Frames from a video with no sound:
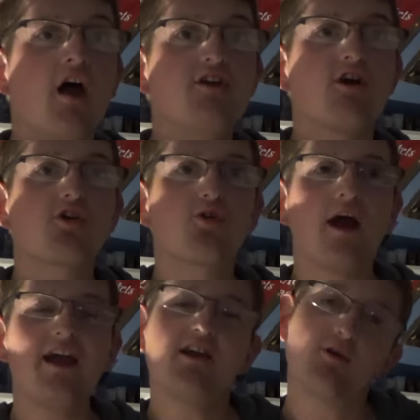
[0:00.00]
You got
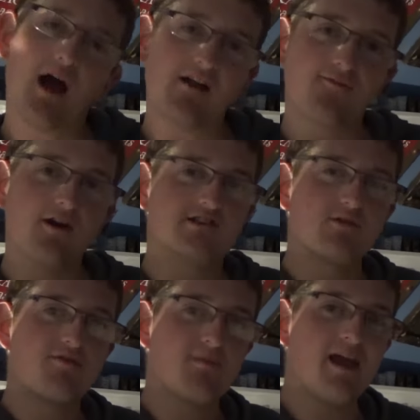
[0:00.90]
Craig who had a photo
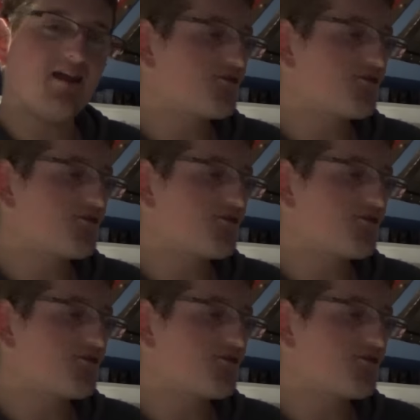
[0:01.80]
with me.